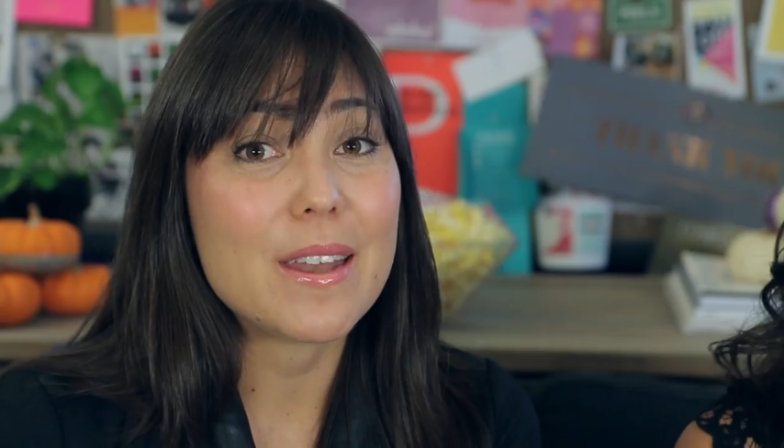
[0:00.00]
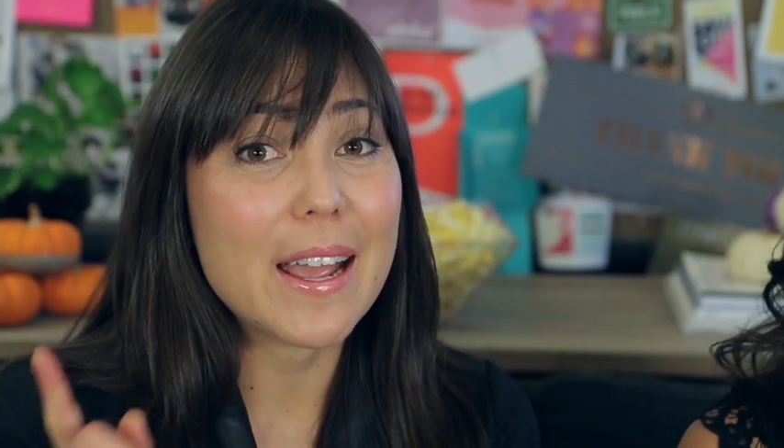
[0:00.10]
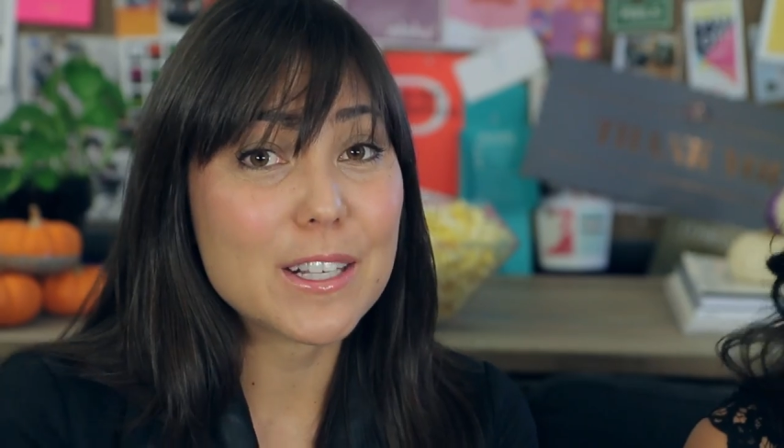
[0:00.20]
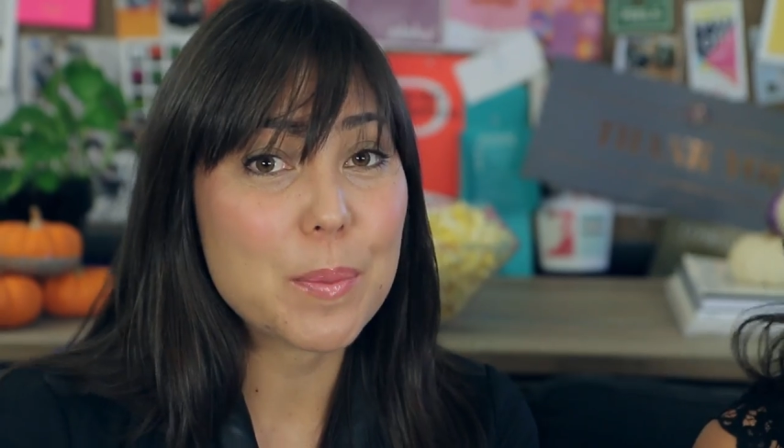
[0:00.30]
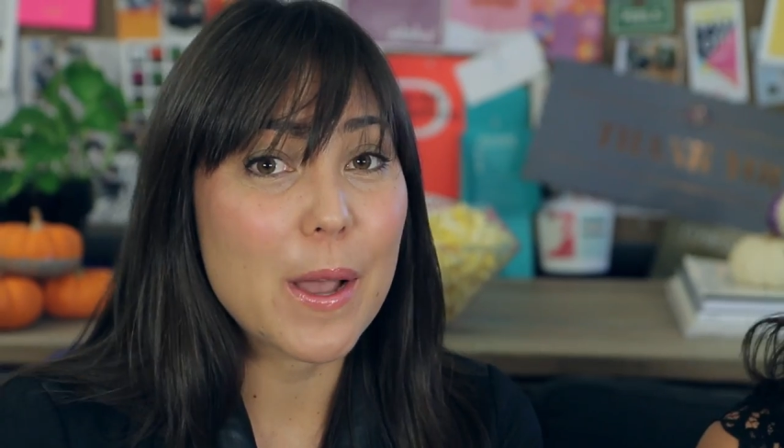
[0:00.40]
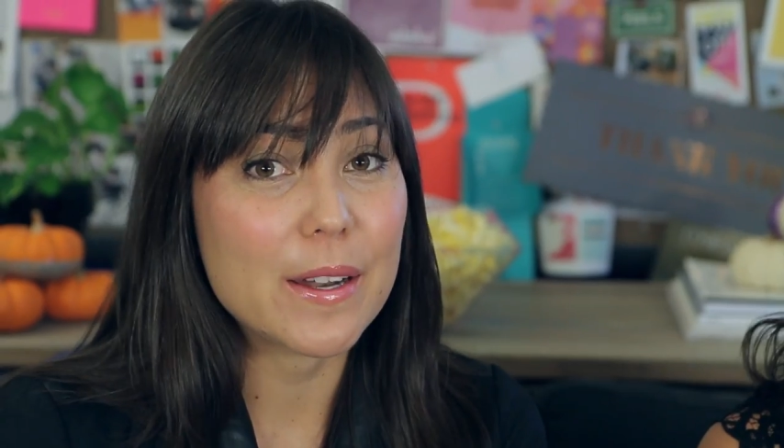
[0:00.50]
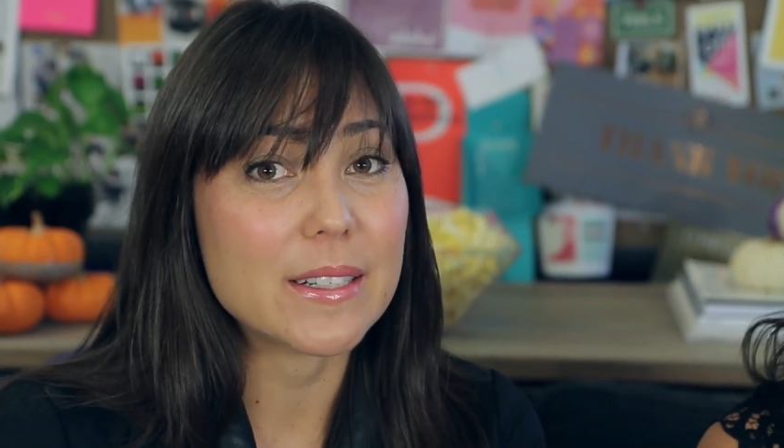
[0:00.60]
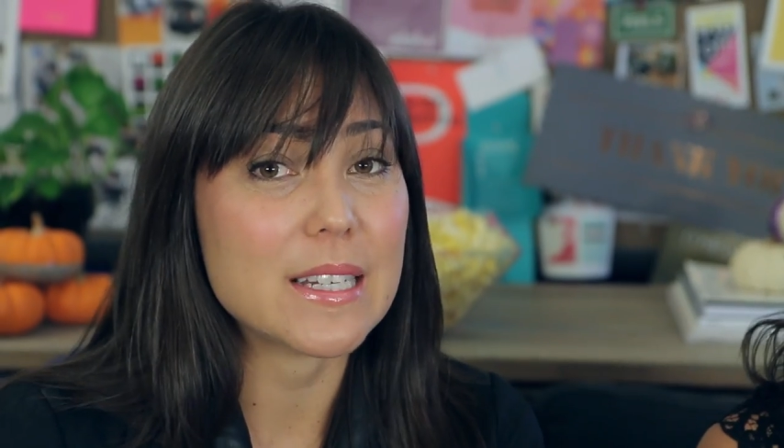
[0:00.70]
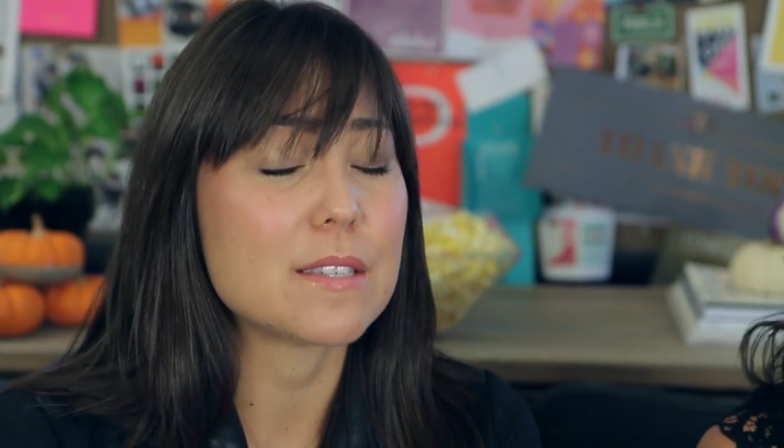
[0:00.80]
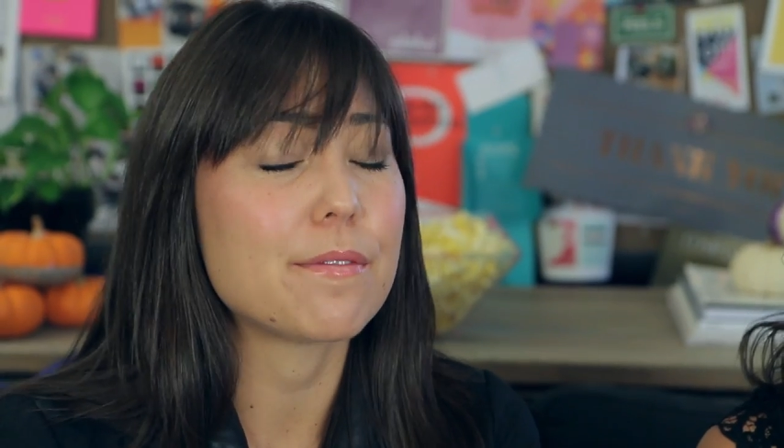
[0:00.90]
Next product
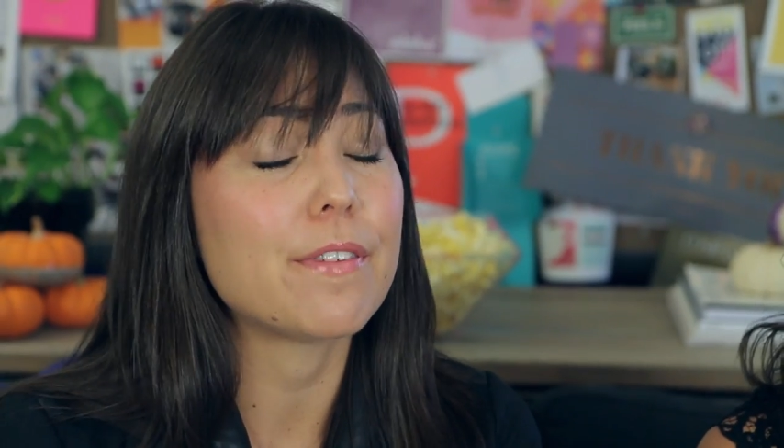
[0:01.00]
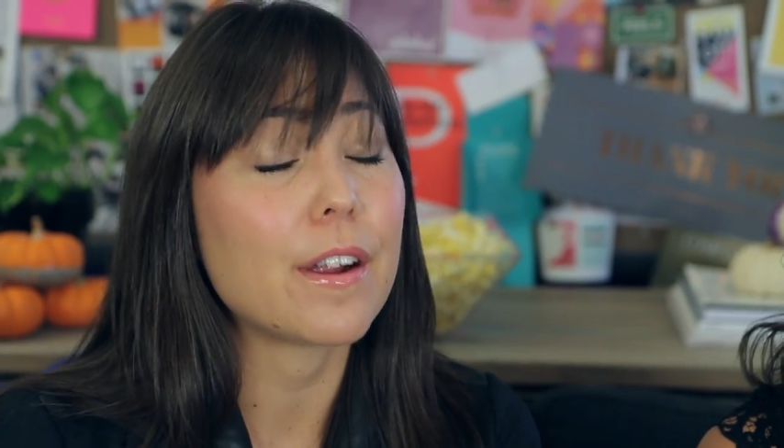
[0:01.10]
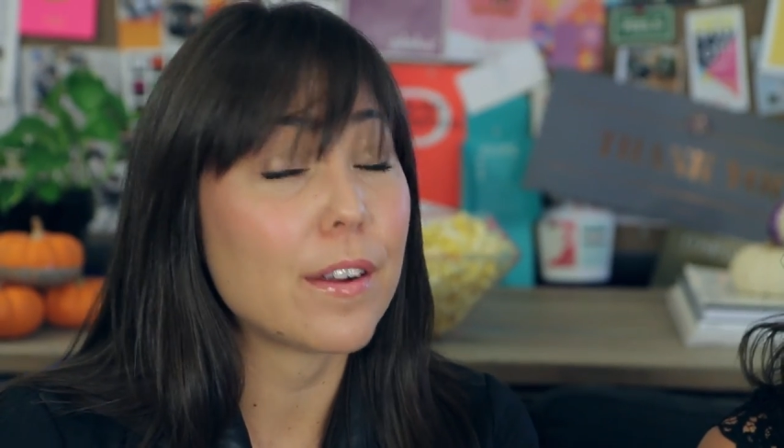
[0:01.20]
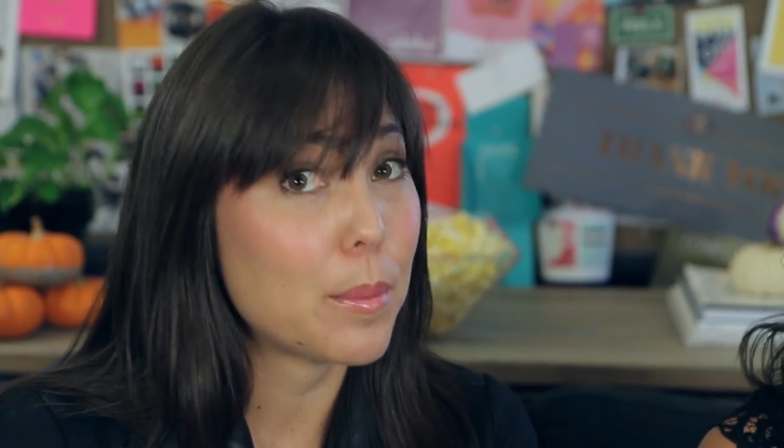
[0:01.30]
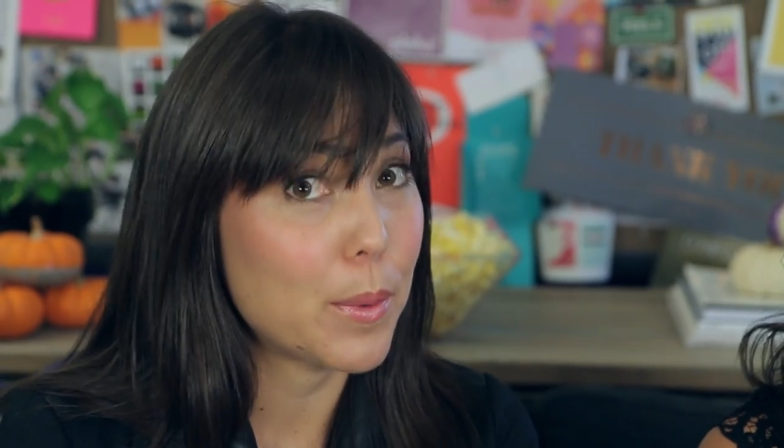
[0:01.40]
is very up